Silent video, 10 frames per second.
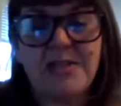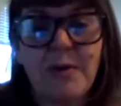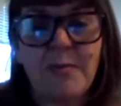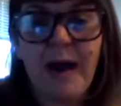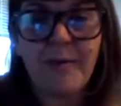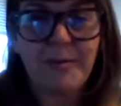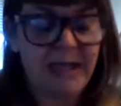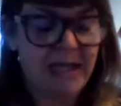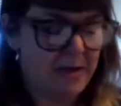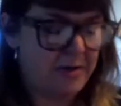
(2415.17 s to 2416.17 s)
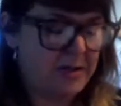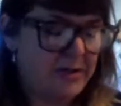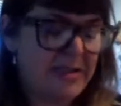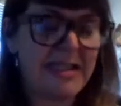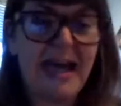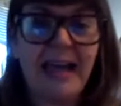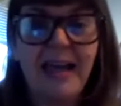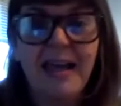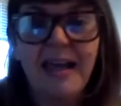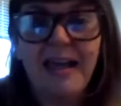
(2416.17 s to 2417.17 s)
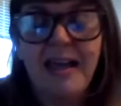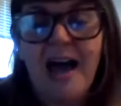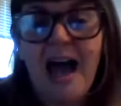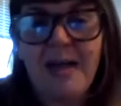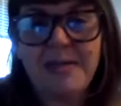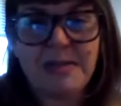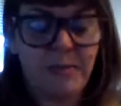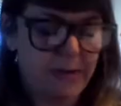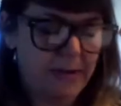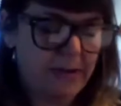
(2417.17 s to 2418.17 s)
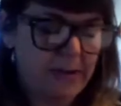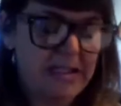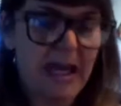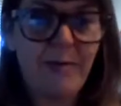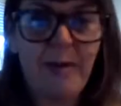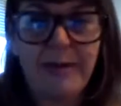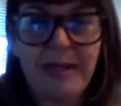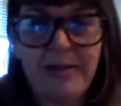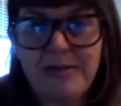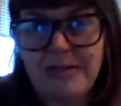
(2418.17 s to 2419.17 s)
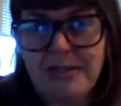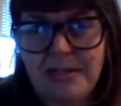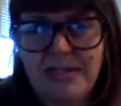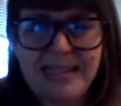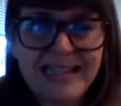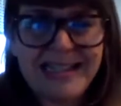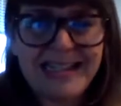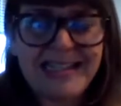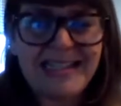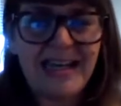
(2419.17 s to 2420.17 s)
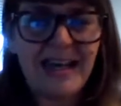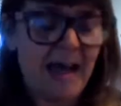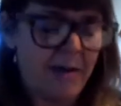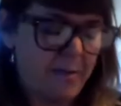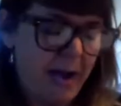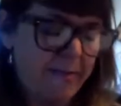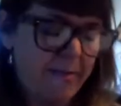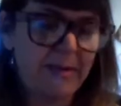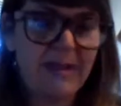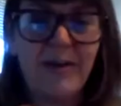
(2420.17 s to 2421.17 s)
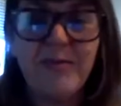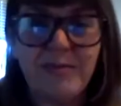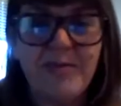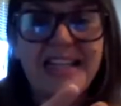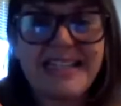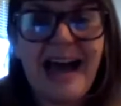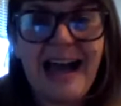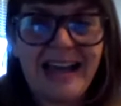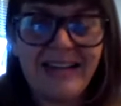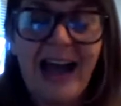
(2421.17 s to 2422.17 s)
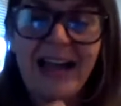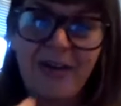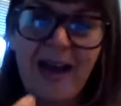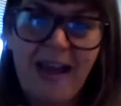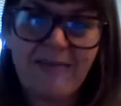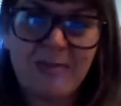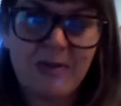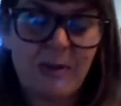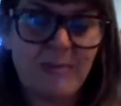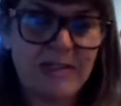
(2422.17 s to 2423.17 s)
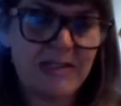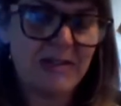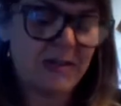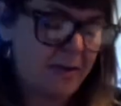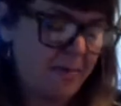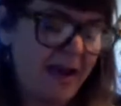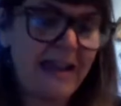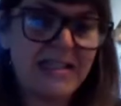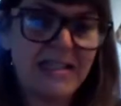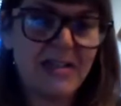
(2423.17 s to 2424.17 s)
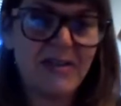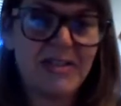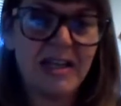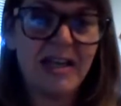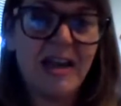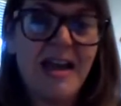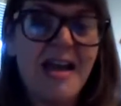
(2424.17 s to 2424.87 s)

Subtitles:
So I'd probably introduce like IBIS World, I would probably introduce Statista, I would probably, things I know I have subscriptions to at my institution.